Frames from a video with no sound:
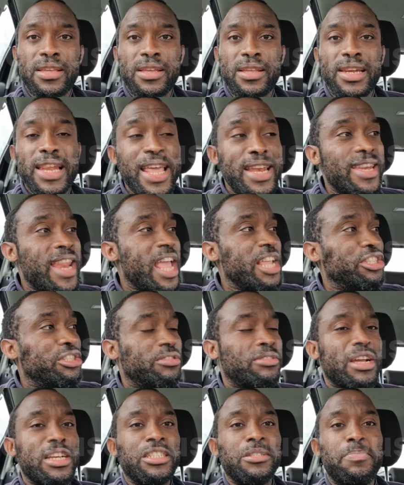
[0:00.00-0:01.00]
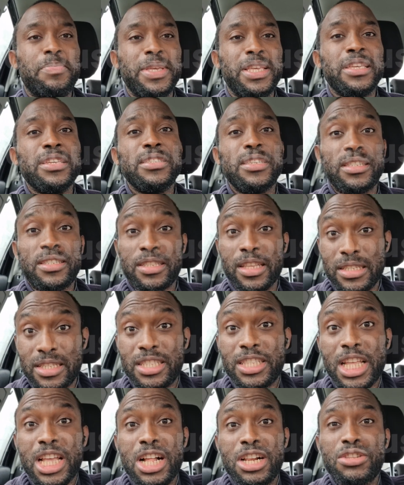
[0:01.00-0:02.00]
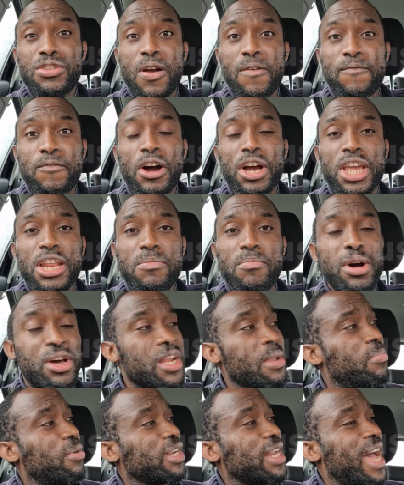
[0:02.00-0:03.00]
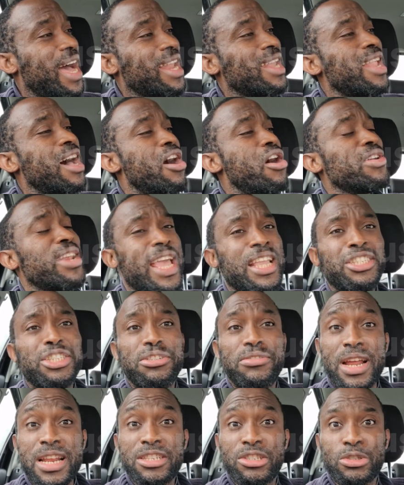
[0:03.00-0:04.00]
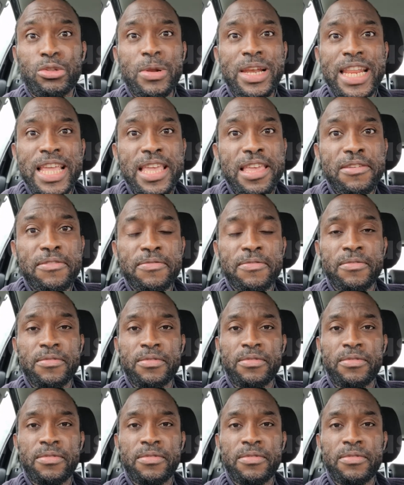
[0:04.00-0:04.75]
Let Nigerians be. Steal your fucking money, but allow Nigerians to leave.